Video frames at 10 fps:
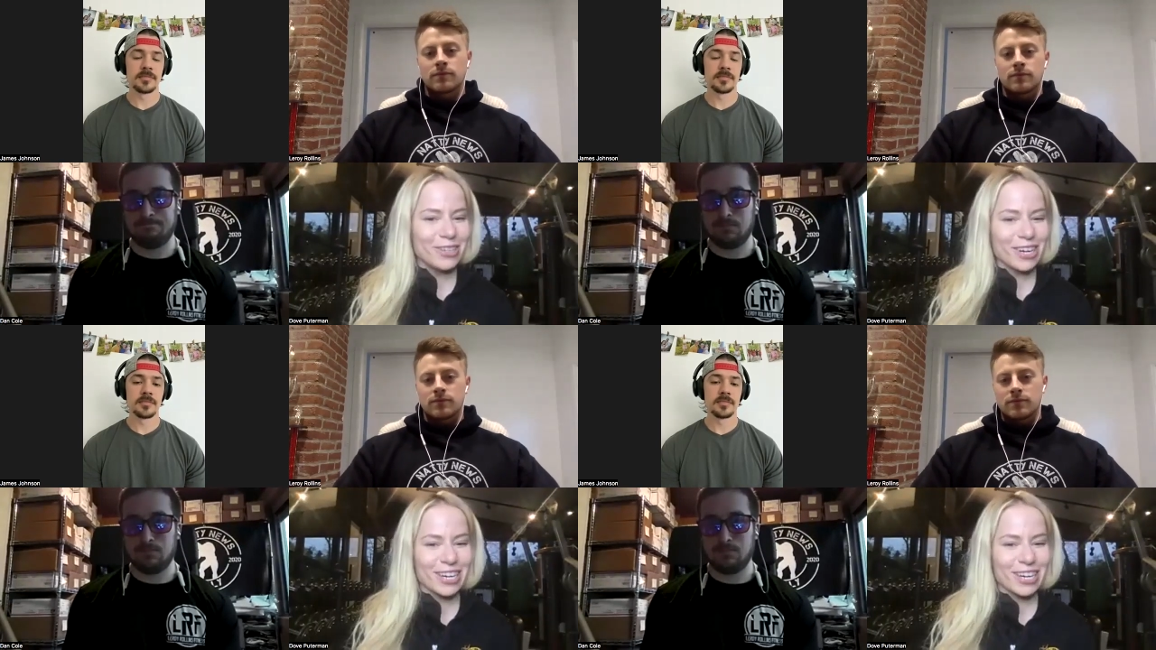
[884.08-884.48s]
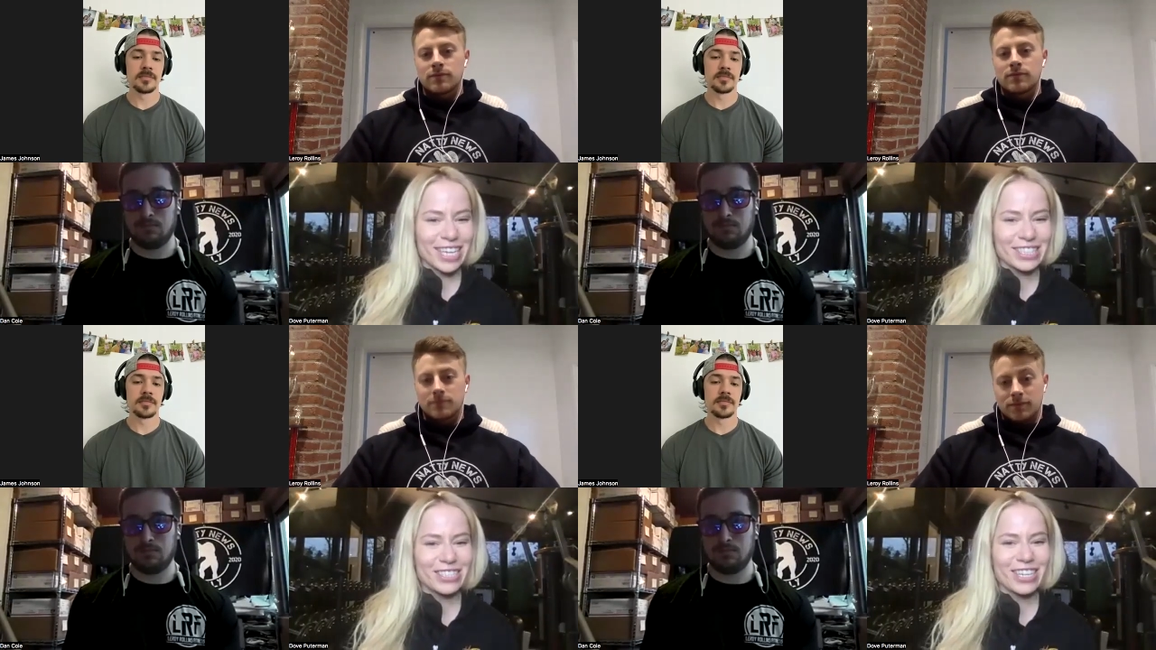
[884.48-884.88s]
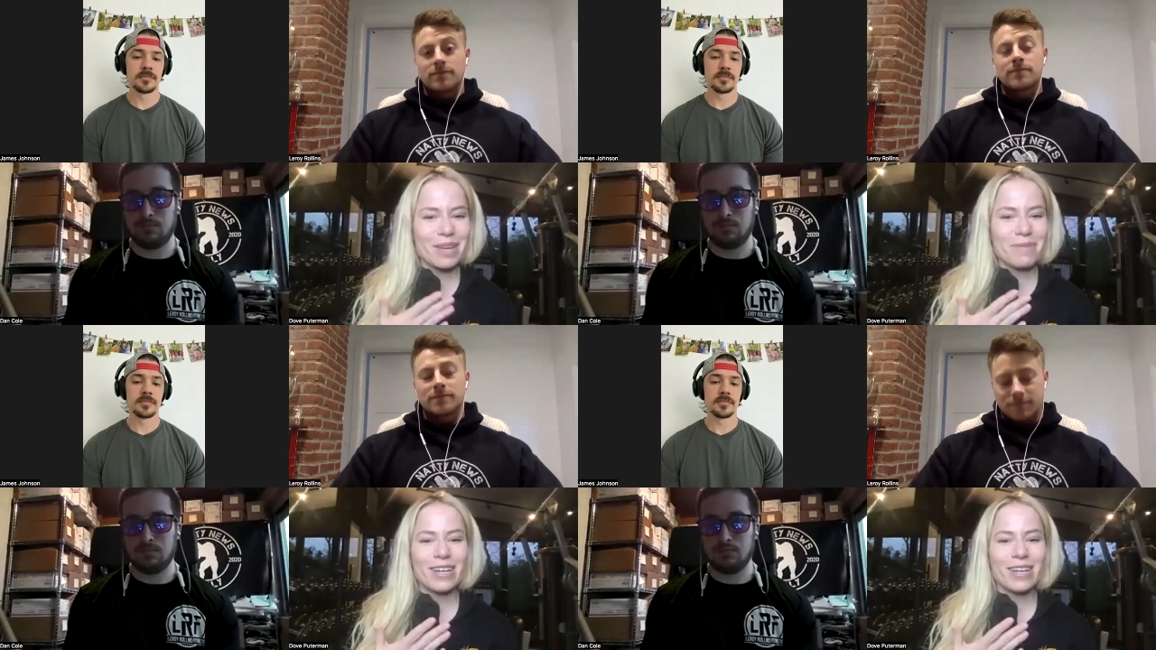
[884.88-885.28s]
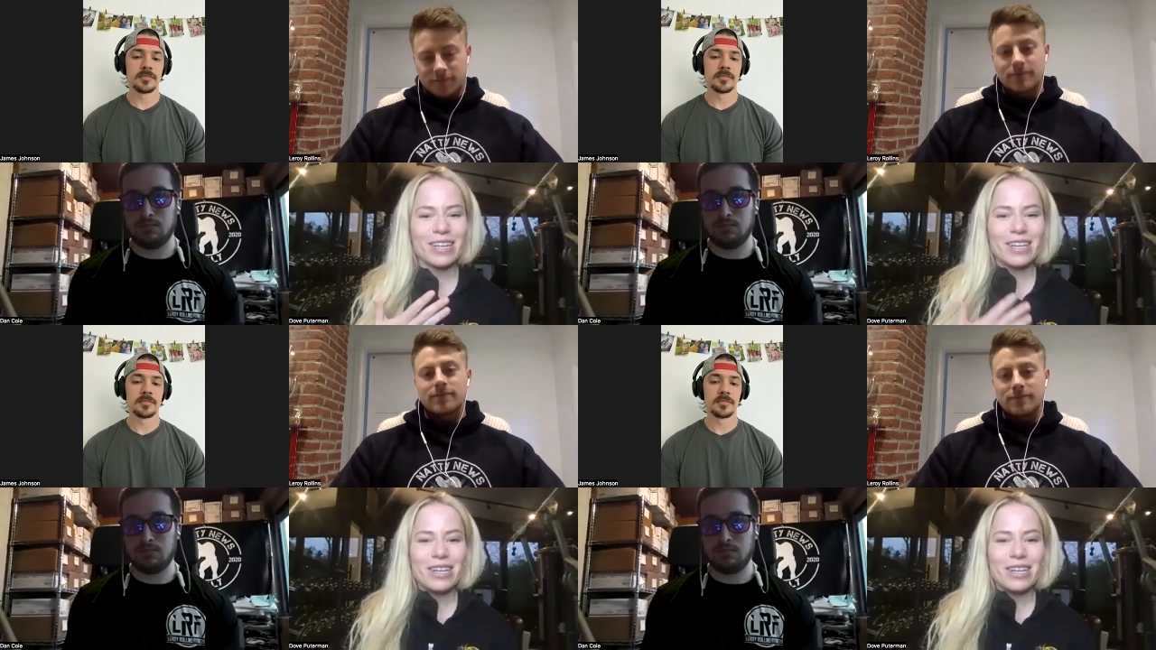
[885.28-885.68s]
Speaker 1: you heard yesterday, but
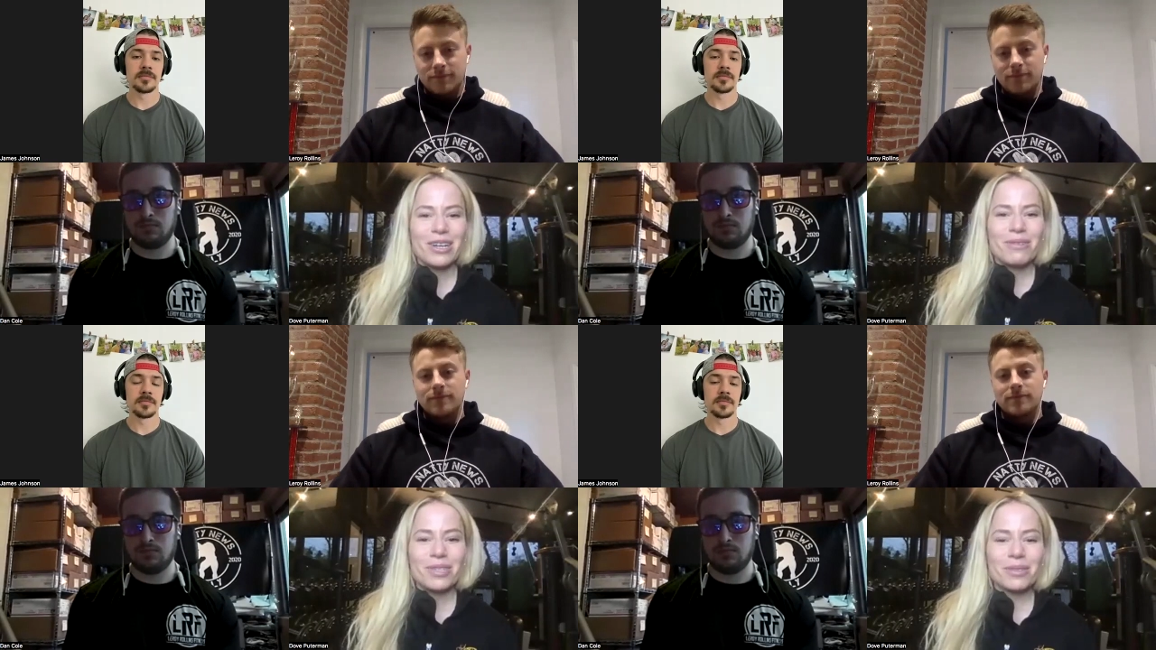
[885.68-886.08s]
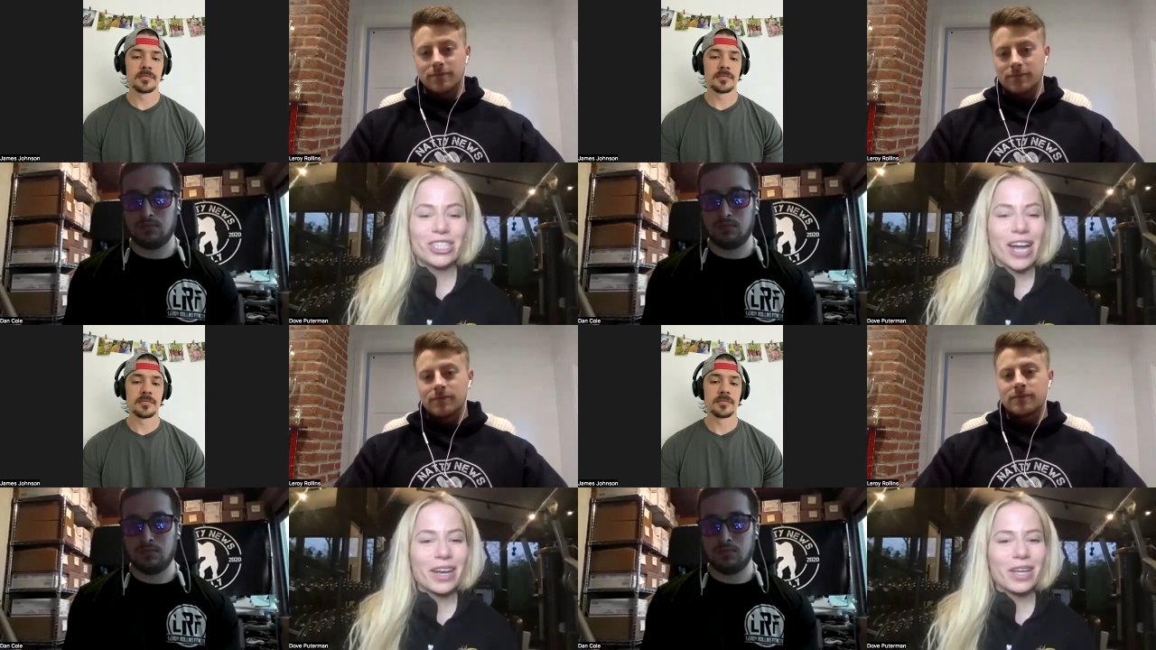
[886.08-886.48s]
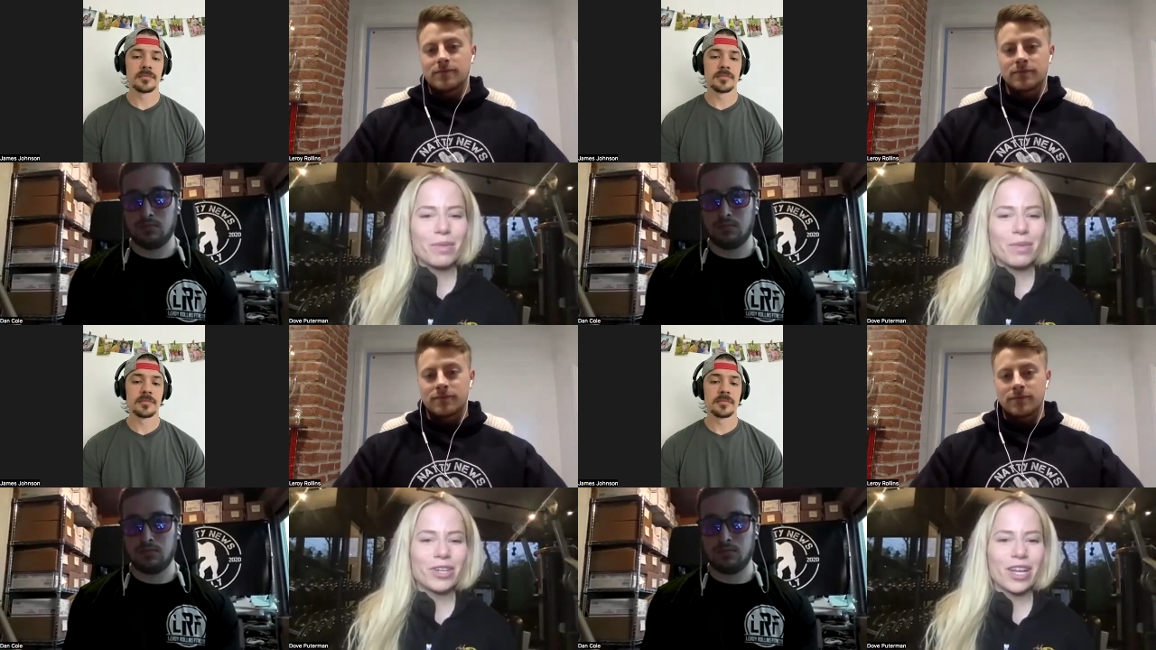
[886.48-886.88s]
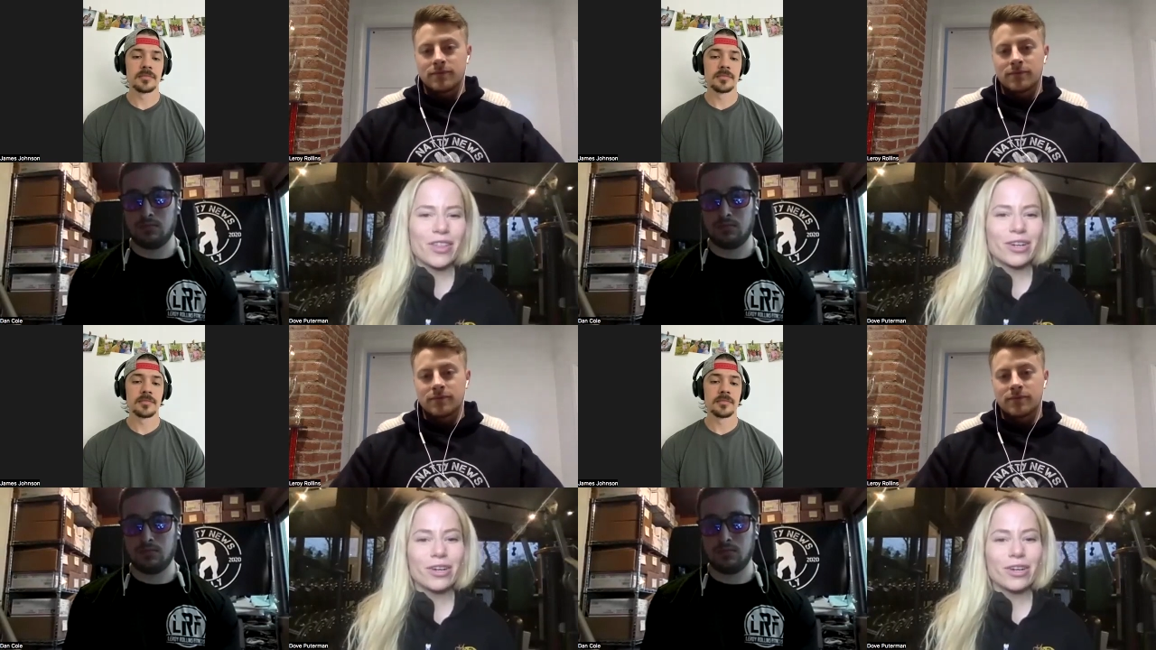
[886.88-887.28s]
we were chatting about
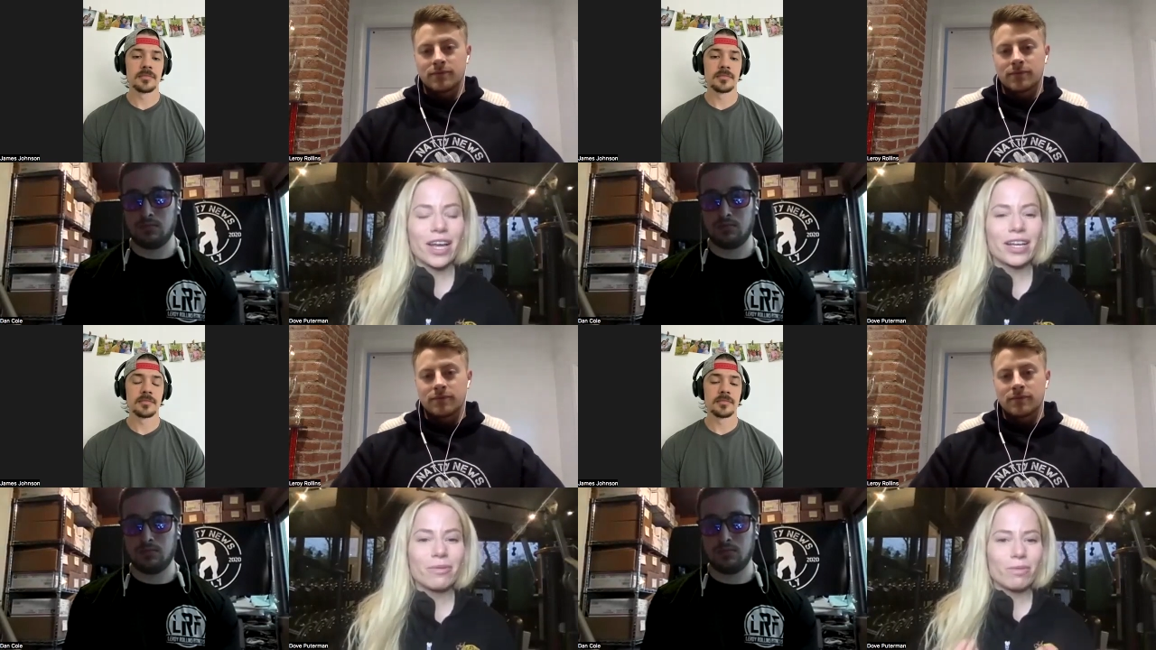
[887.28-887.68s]
another girl that